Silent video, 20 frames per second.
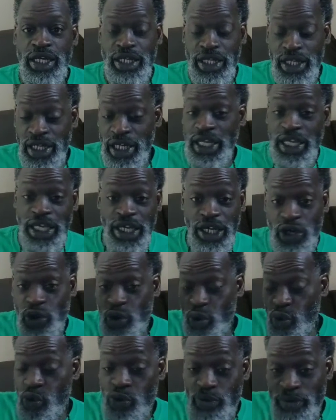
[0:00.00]
Nia,
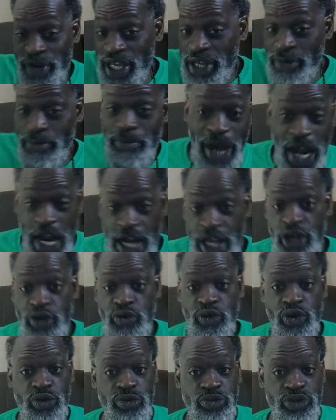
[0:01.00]
Kuumba, and Imani
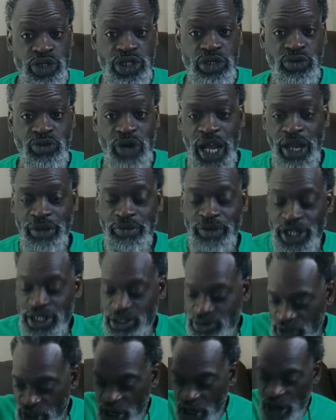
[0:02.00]
groups, right?
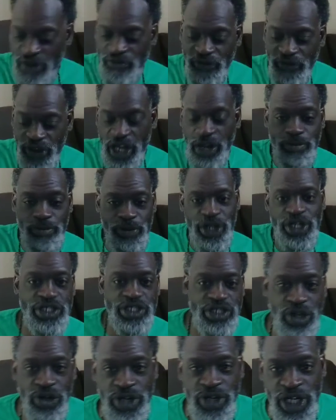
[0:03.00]
Because we all fit up under
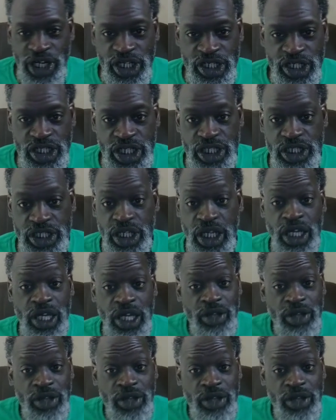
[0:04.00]
certain energies.